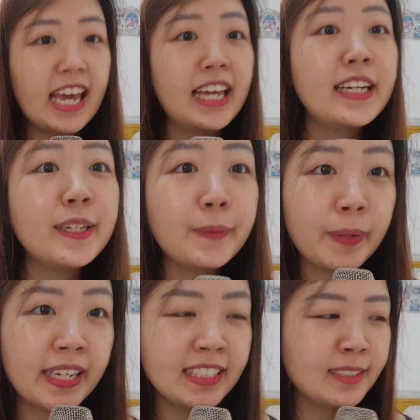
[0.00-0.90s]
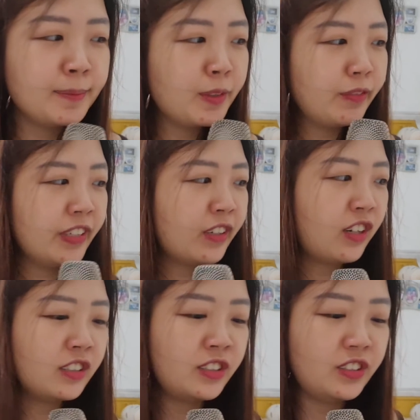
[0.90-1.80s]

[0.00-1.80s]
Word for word: Anyways, moving on